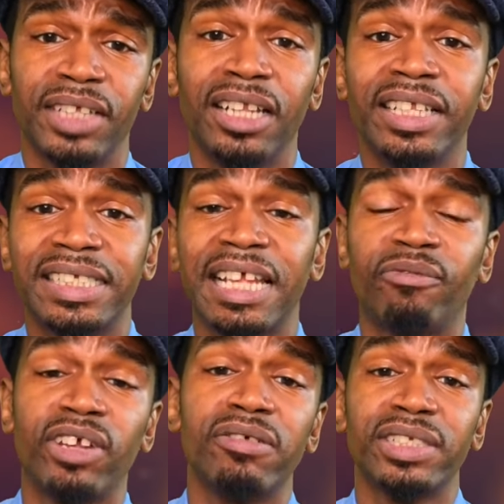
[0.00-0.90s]
Unless
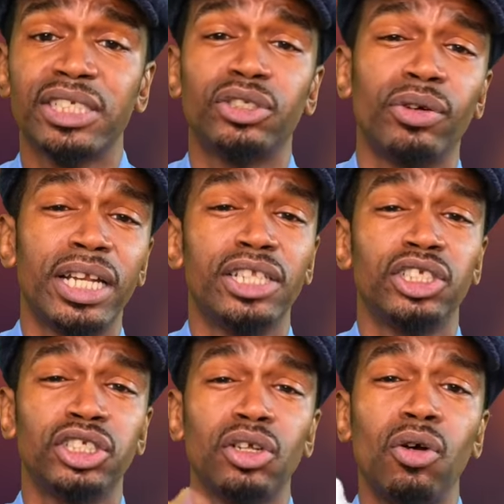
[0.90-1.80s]
that fragrance is doing it
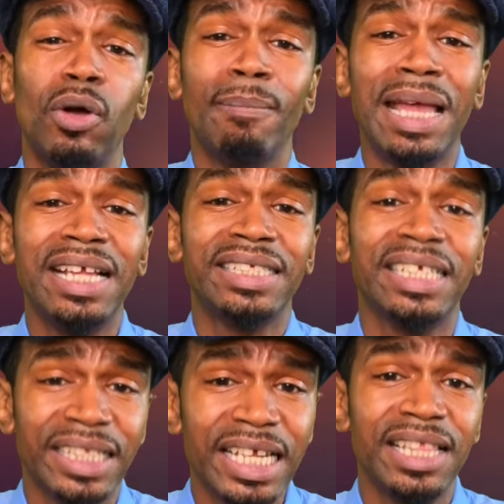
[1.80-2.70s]
so
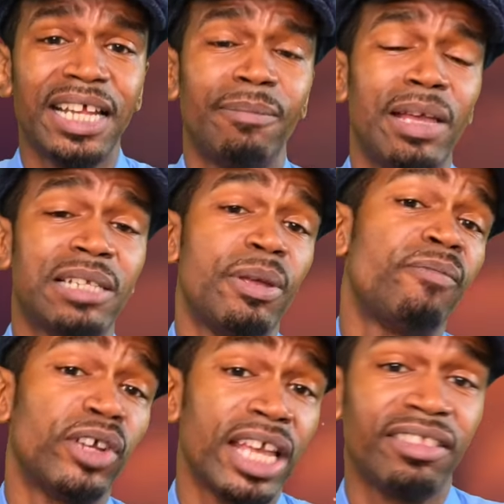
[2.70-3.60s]
amazingly that it makes me
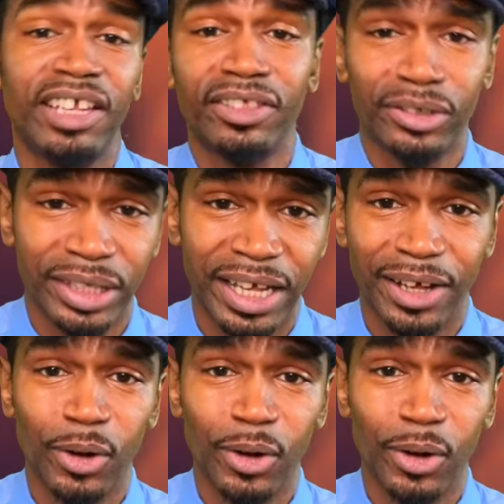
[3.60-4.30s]
forget the other thing.